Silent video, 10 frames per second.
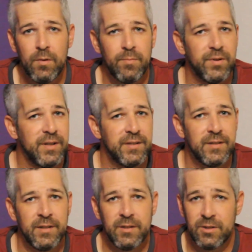
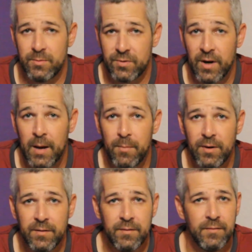please hit the subscribe
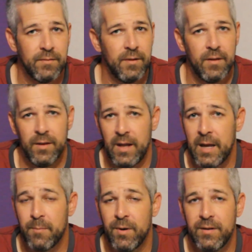button, uh, the
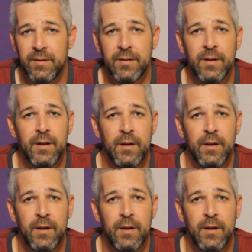like button,